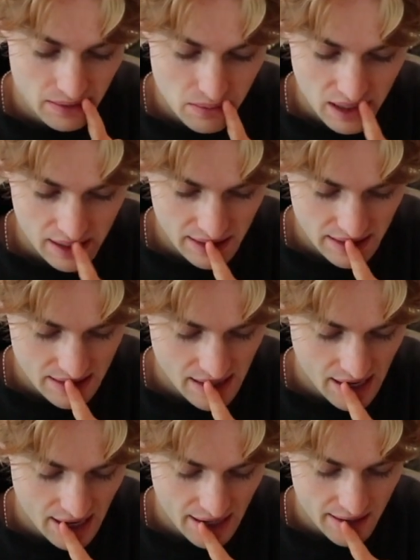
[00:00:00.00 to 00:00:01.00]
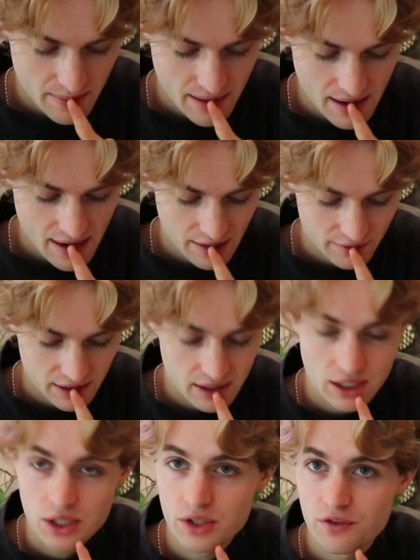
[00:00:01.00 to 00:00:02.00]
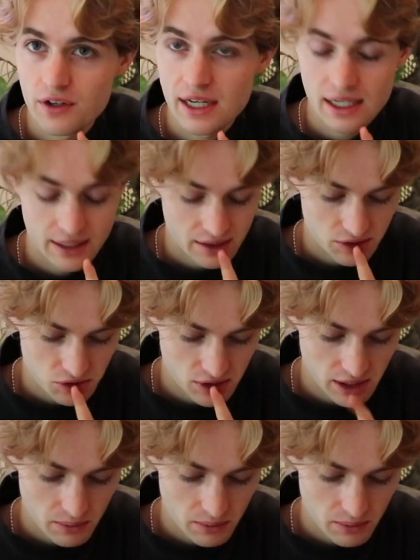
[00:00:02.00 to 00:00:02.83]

But I'm having a good feeling actually,